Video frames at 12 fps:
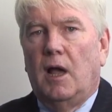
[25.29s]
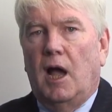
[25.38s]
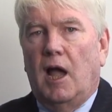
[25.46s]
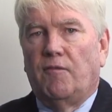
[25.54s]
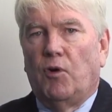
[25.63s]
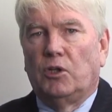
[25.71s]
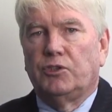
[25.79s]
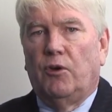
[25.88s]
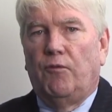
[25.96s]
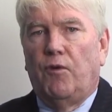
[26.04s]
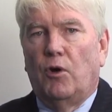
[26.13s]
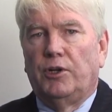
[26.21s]
I have also
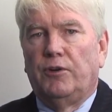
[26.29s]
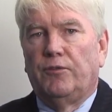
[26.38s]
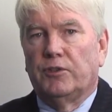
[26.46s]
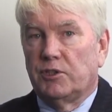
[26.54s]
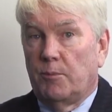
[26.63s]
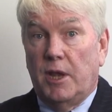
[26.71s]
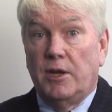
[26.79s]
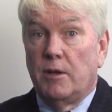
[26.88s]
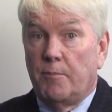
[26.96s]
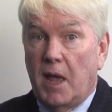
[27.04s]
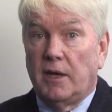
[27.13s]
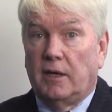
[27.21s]
voted for some
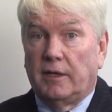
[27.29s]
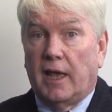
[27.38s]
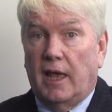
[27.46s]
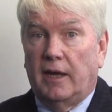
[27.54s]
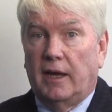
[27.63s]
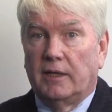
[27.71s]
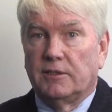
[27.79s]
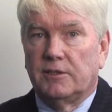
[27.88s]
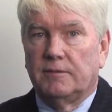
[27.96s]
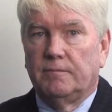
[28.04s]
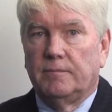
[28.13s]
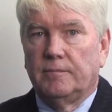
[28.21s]
independent
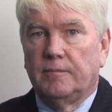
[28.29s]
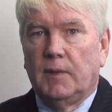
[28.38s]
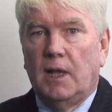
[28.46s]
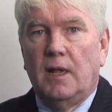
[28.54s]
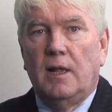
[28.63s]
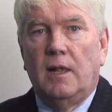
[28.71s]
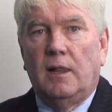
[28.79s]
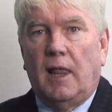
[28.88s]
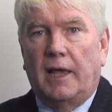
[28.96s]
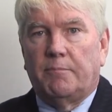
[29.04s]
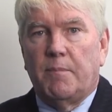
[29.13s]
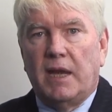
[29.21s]
candidates.
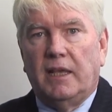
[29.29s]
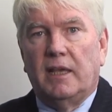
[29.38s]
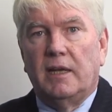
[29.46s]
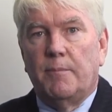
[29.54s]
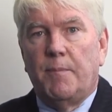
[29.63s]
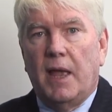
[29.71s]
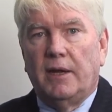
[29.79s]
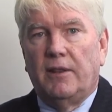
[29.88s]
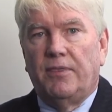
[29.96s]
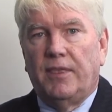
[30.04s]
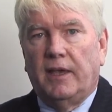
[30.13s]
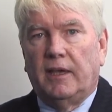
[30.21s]
Like many
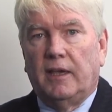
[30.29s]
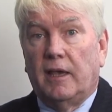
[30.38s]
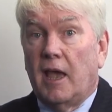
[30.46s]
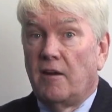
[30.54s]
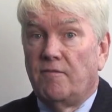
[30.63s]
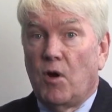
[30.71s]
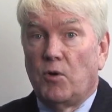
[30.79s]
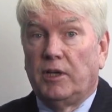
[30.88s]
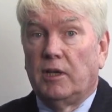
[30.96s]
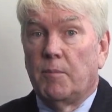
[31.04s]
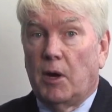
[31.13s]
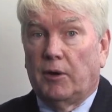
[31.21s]
independent thinking and
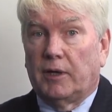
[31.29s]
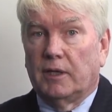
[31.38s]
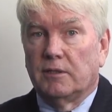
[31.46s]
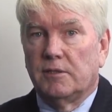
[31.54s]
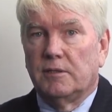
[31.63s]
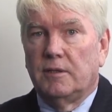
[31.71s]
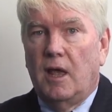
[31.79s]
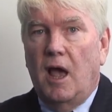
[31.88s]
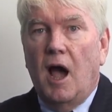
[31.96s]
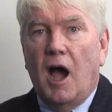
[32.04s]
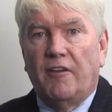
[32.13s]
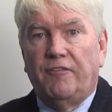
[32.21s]
voting Americans,
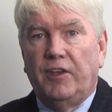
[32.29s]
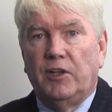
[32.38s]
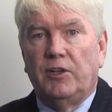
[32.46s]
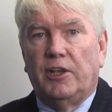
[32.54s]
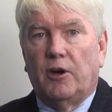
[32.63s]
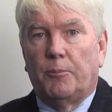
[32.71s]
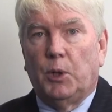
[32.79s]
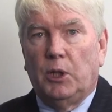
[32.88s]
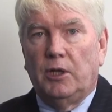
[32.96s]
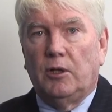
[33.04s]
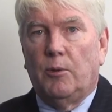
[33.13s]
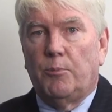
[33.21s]
I feel that our
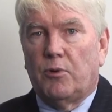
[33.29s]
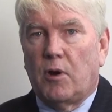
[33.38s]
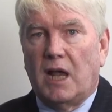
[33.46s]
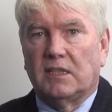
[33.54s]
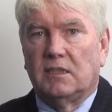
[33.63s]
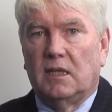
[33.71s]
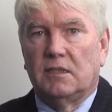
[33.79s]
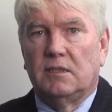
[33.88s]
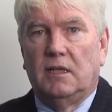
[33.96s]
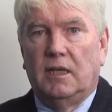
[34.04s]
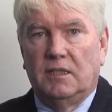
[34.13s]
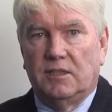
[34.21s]
political process
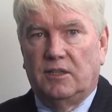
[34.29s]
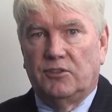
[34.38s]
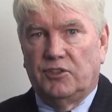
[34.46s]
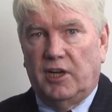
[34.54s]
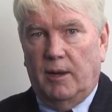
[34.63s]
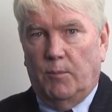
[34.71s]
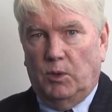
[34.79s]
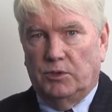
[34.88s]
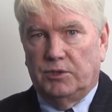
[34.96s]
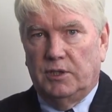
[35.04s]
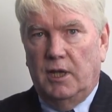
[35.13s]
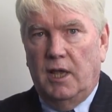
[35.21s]
is in
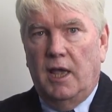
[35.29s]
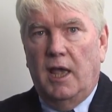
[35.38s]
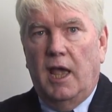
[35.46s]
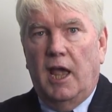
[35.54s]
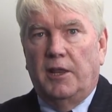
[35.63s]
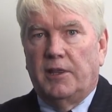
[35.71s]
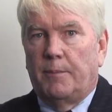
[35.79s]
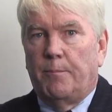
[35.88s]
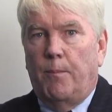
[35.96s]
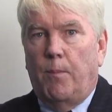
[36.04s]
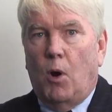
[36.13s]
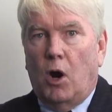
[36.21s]
shambles and that
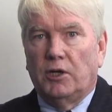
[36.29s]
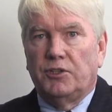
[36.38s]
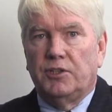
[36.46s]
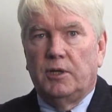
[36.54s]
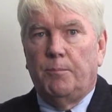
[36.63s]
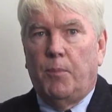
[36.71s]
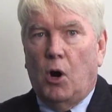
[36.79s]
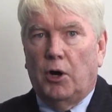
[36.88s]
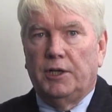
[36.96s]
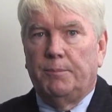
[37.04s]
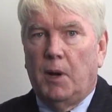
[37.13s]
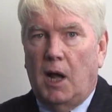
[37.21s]
partisan
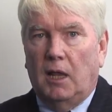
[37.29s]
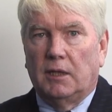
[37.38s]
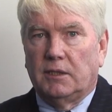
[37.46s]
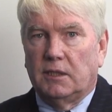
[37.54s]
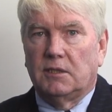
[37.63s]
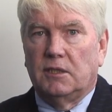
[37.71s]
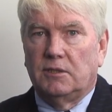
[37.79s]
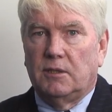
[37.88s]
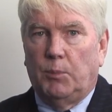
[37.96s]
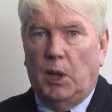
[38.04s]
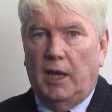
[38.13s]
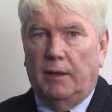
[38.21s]
party politics is to
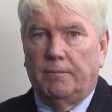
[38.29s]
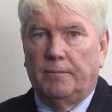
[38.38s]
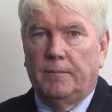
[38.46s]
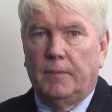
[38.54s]
blame.